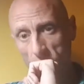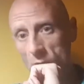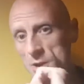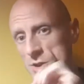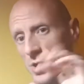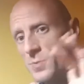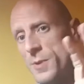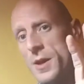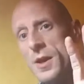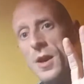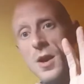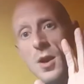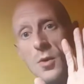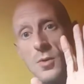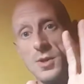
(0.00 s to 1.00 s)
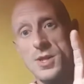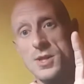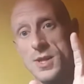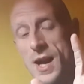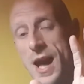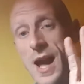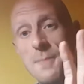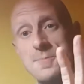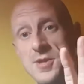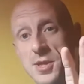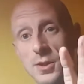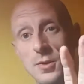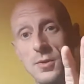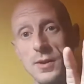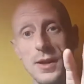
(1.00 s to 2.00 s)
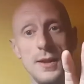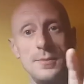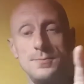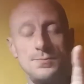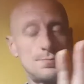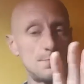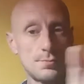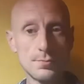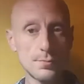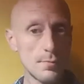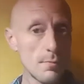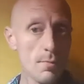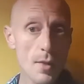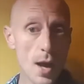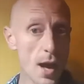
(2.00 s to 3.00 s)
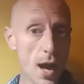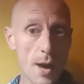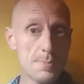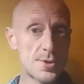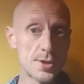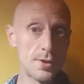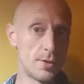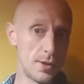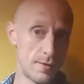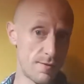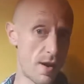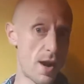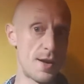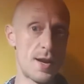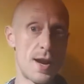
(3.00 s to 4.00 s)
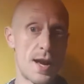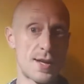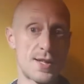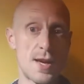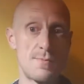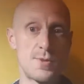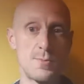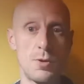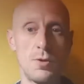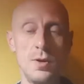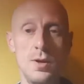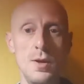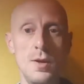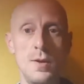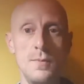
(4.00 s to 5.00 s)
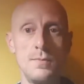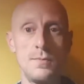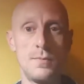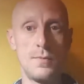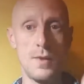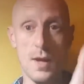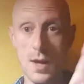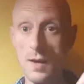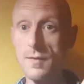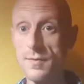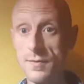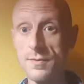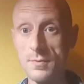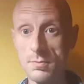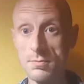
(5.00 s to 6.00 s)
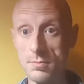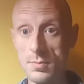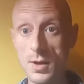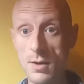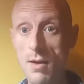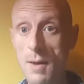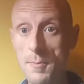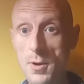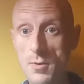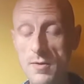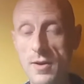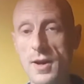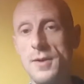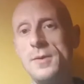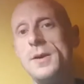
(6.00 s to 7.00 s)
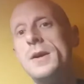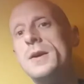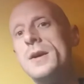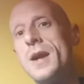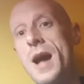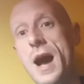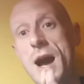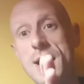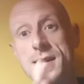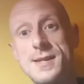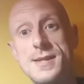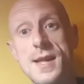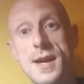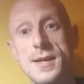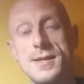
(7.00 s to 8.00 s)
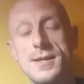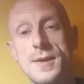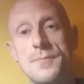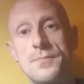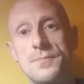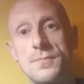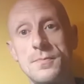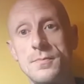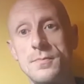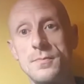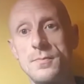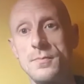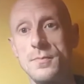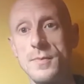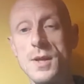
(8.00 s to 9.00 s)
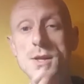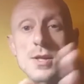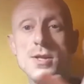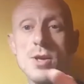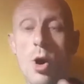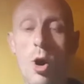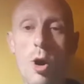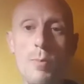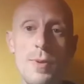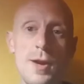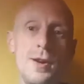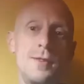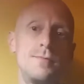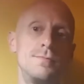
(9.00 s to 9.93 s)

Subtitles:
excuse me, which is absolutely fine and acceptable if you're happy with it. And it's this is a hobby.